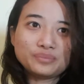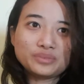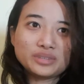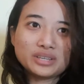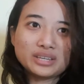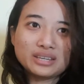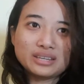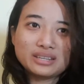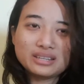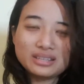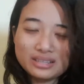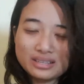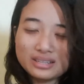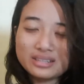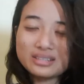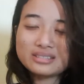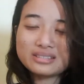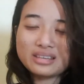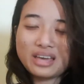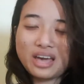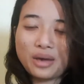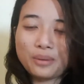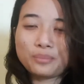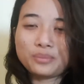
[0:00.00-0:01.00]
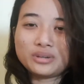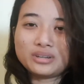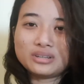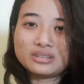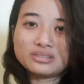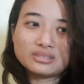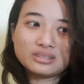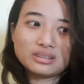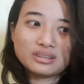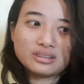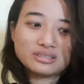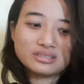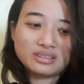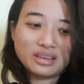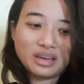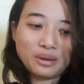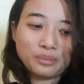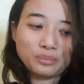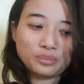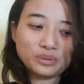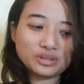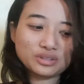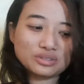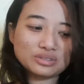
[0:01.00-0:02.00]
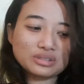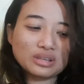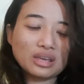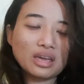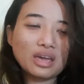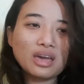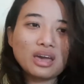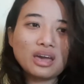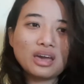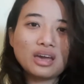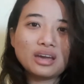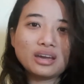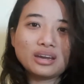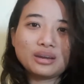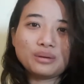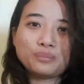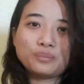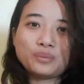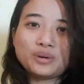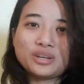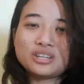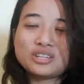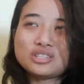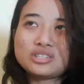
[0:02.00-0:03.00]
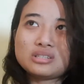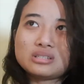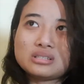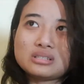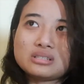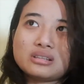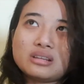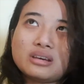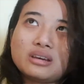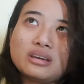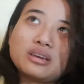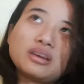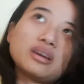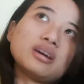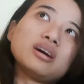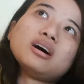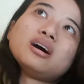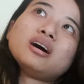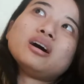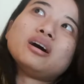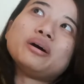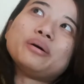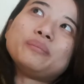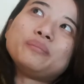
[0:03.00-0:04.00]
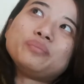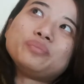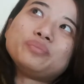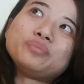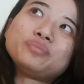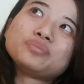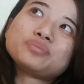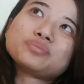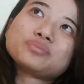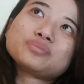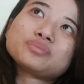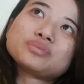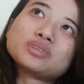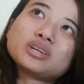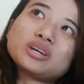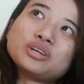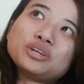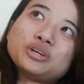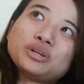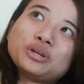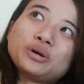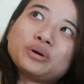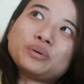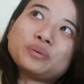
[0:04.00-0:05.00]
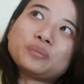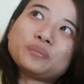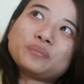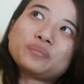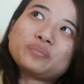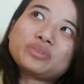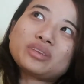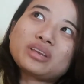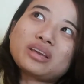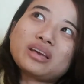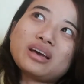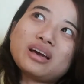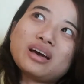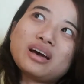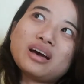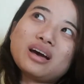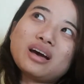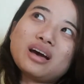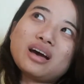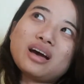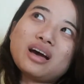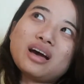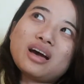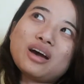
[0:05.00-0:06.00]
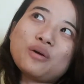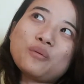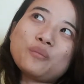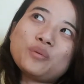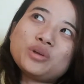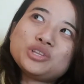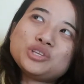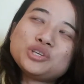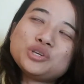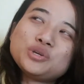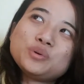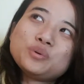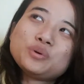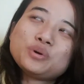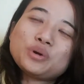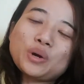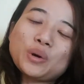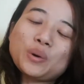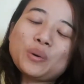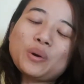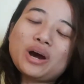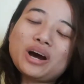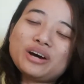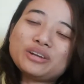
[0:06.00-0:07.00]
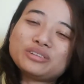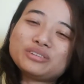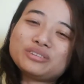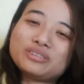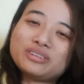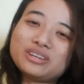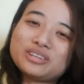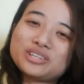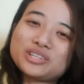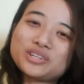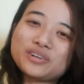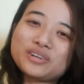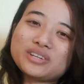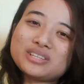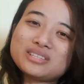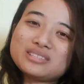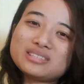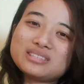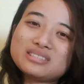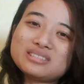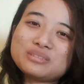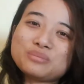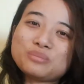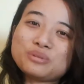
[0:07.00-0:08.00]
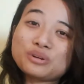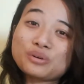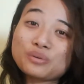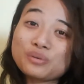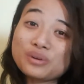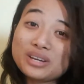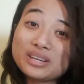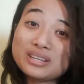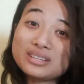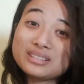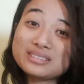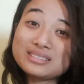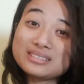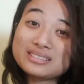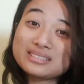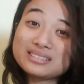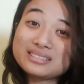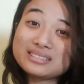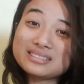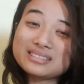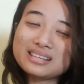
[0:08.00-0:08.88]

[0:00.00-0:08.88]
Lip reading: It is happiness. It is happiness, but it's just like you know, when you go out to nature and see some greens,